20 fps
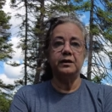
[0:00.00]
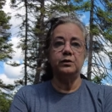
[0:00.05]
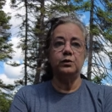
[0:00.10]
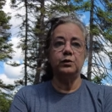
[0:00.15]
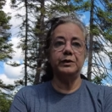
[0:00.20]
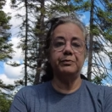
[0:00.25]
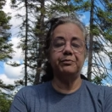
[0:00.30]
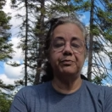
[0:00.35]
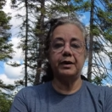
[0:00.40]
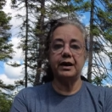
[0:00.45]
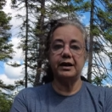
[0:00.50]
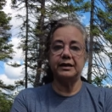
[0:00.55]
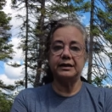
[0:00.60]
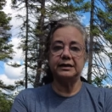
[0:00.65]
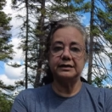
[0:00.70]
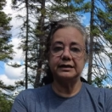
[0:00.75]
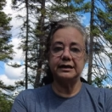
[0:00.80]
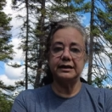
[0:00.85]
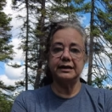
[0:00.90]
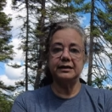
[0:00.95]
We
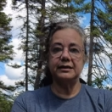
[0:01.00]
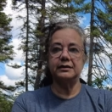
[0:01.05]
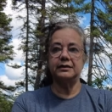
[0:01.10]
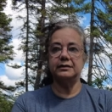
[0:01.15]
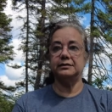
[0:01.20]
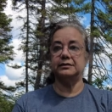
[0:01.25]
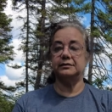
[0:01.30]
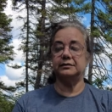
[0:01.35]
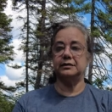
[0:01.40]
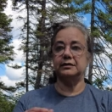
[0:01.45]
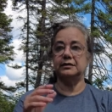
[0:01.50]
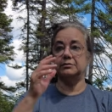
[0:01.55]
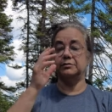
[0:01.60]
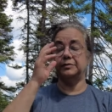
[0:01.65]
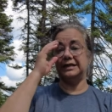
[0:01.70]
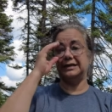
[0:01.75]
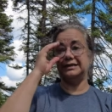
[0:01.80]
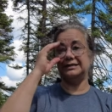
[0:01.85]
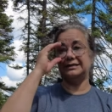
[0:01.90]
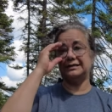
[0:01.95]
parked there
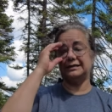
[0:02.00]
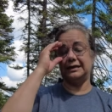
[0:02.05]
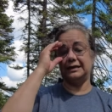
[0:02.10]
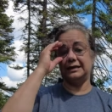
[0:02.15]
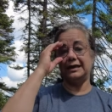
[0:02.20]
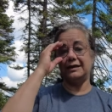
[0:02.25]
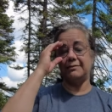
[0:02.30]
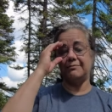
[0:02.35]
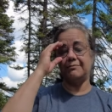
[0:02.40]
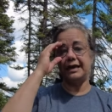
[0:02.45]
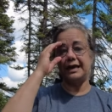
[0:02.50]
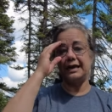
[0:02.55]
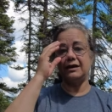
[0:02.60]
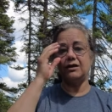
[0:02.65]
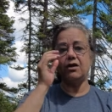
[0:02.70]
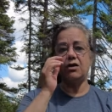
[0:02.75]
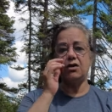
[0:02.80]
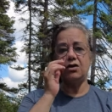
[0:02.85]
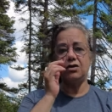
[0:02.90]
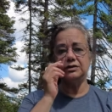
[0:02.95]
because in Quebec,
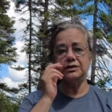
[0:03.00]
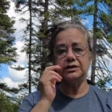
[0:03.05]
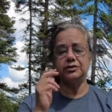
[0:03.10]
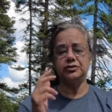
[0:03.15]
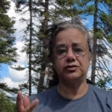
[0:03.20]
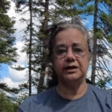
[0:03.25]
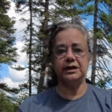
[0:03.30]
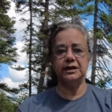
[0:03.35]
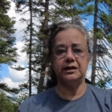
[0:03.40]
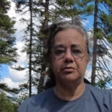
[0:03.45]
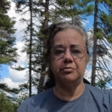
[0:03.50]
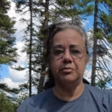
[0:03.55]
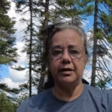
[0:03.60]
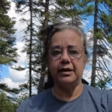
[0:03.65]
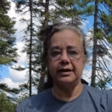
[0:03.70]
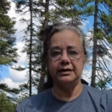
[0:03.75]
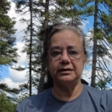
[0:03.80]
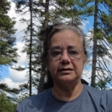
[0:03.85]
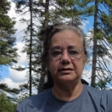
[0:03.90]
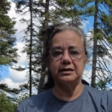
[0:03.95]
all the trailer
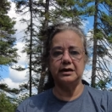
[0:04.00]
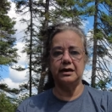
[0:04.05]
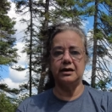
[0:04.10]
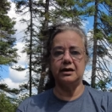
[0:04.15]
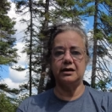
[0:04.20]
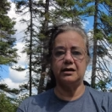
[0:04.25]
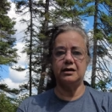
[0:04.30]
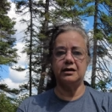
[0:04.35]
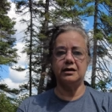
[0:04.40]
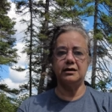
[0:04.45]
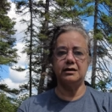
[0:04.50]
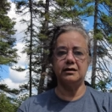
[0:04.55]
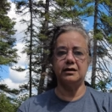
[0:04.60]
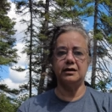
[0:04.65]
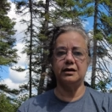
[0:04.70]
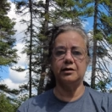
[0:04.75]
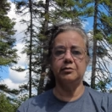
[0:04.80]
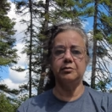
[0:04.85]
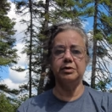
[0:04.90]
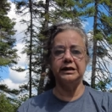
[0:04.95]
parks are
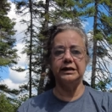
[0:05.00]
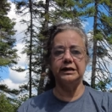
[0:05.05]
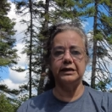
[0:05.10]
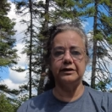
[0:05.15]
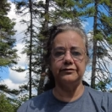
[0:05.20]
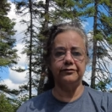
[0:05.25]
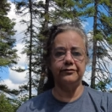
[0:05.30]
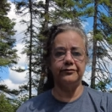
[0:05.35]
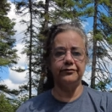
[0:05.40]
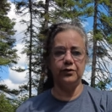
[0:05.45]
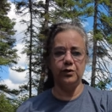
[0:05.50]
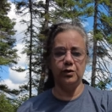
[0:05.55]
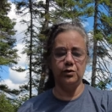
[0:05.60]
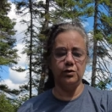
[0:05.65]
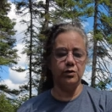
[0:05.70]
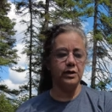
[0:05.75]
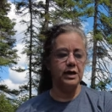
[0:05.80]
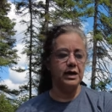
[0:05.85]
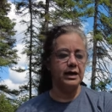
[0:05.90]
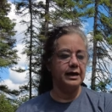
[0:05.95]
completely full.
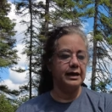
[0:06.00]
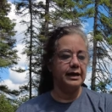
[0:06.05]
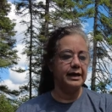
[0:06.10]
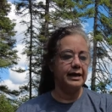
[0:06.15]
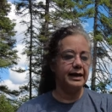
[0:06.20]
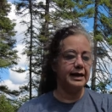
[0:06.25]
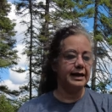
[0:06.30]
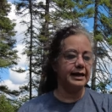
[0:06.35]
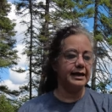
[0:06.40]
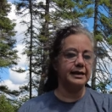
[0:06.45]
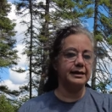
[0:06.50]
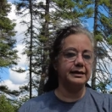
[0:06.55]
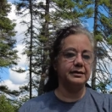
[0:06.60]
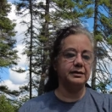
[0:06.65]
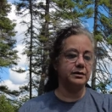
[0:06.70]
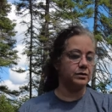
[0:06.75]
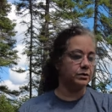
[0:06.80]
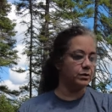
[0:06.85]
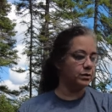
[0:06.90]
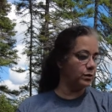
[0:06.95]
And
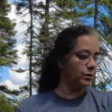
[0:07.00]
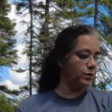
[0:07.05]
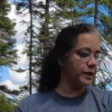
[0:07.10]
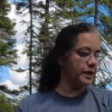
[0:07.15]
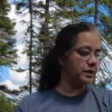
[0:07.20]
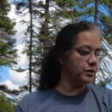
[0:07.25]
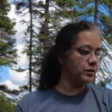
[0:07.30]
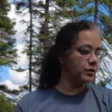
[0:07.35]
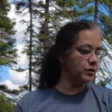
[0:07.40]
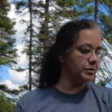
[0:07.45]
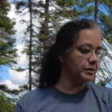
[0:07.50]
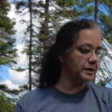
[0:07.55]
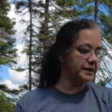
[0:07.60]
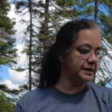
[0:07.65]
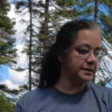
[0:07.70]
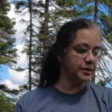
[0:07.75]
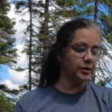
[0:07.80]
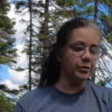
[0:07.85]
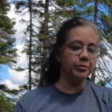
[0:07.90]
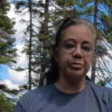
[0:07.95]
we normally
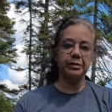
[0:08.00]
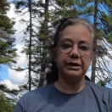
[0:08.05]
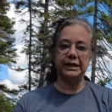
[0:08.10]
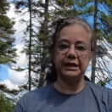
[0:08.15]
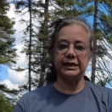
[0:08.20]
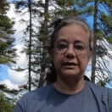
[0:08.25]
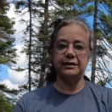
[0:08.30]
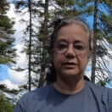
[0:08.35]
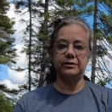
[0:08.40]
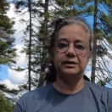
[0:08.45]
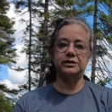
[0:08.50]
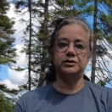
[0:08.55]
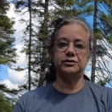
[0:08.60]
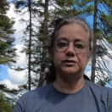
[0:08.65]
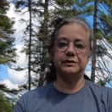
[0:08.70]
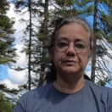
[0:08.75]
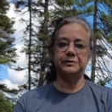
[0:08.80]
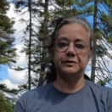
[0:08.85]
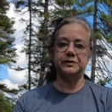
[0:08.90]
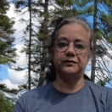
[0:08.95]
don't plan our trips